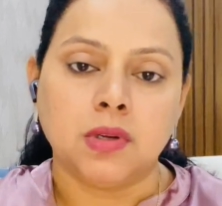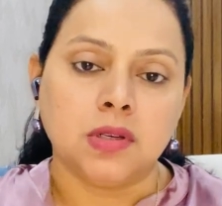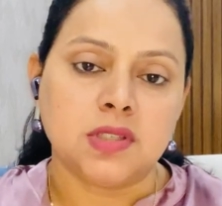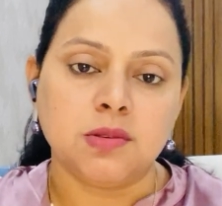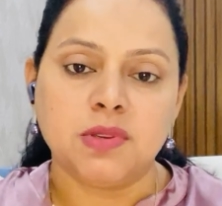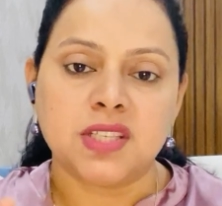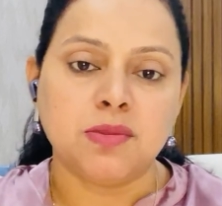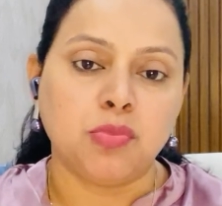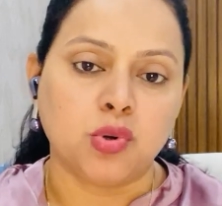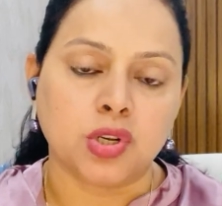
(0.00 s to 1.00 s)
CBSE
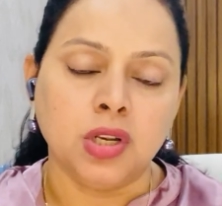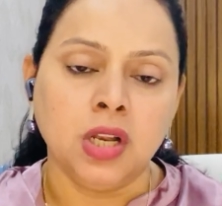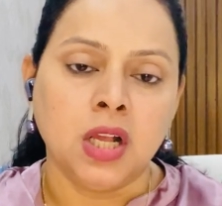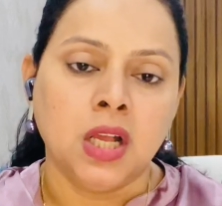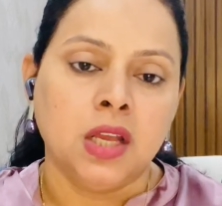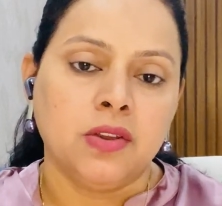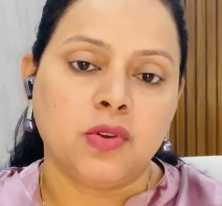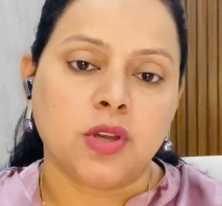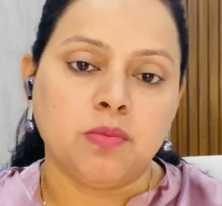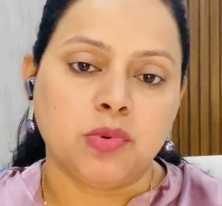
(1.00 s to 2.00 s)
portal. You
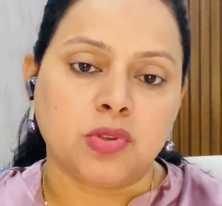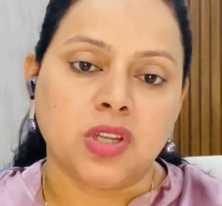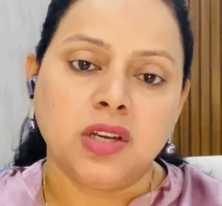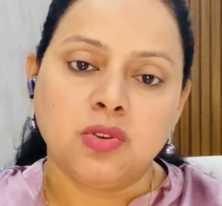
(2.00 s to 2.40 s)
can put that,